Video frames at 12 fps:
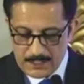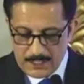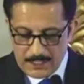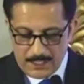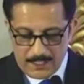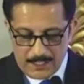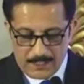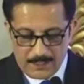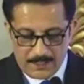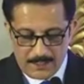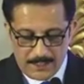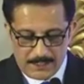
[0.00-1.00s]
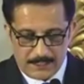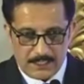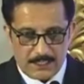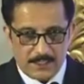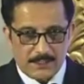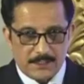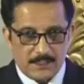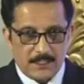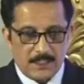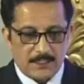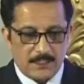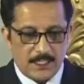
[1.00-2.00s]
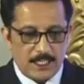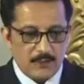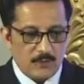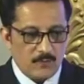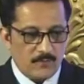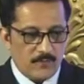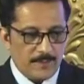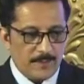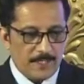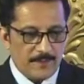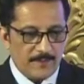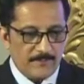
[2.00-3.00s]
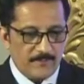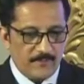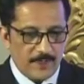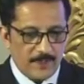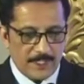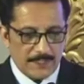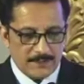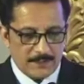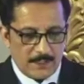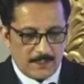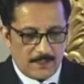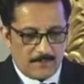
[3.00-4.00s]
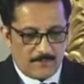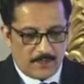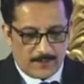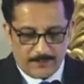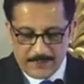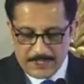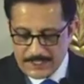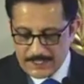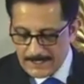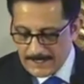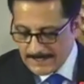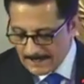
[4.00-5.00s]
in real sense. Thank you for very much for patient hearing.